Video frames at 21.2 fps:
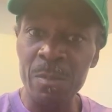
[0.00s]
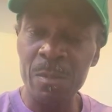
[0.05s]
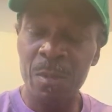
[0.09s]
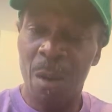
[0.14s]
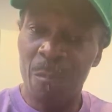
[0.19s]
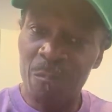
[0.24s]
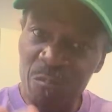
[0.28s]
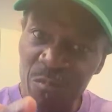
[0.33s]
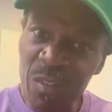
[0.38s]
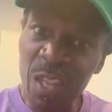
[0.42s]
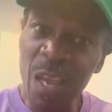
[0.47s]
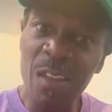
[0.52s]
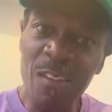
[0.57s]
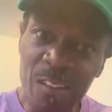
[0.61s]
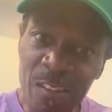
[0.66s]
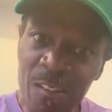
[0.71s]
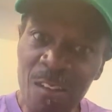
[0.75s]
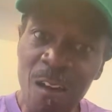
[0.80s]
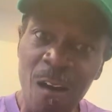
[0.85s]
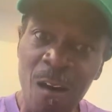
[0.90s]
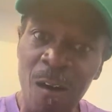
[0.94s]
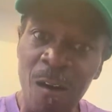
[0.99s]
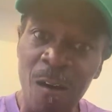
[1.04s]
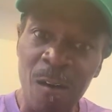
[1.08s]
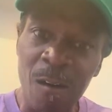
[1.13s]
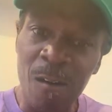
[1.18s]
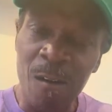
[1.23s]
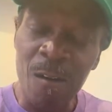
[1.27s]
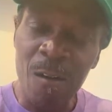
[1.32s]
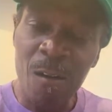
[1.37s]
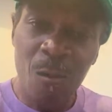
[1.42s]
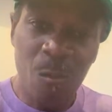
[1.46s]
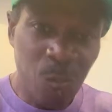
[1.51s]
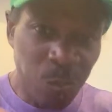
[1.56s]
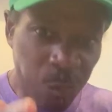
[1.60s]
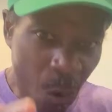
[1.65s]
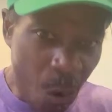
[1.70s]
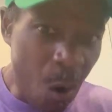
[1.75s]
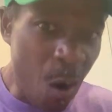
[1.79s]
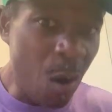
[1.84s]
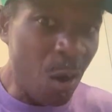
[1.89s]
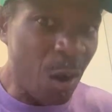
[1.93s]
I'm telling y'all,
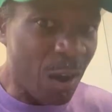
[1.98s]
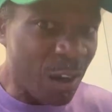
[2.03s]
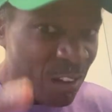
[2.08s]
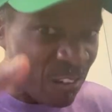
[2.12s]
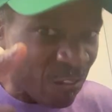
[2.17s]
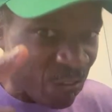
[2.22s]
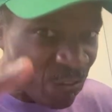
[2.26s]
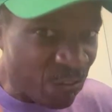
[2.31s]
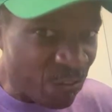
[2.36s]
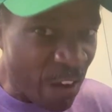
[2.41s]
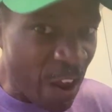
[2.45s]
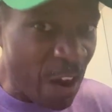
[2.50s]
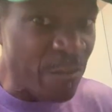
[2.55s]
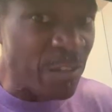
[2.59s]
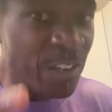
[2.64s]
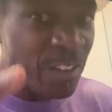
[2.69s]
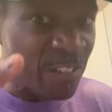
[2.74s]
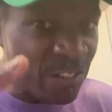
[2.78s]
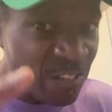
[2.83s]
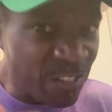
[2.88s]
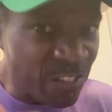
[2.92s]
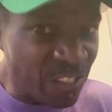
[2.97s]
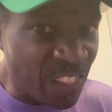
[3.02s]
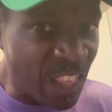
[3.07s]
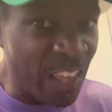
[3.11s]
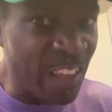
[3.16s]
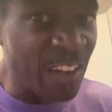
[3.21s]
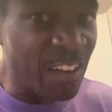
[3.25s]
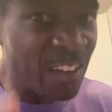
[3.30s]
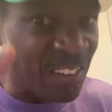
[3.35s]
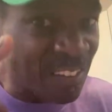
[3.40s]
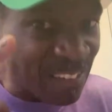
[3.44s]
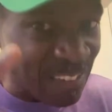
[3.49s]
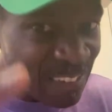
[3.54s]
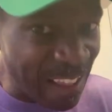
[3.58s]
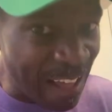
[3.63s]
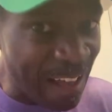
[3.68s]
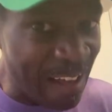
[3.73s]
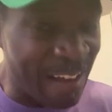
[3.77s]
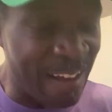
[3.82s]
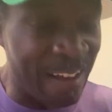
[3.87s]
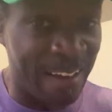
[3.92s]
walk a very thin
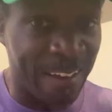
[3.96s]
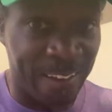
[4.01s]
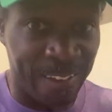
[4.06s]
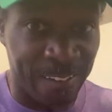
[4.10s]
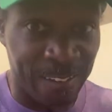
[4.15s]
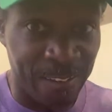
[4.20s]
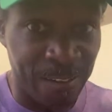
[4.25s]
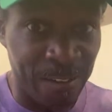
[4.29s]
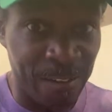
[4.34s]
line.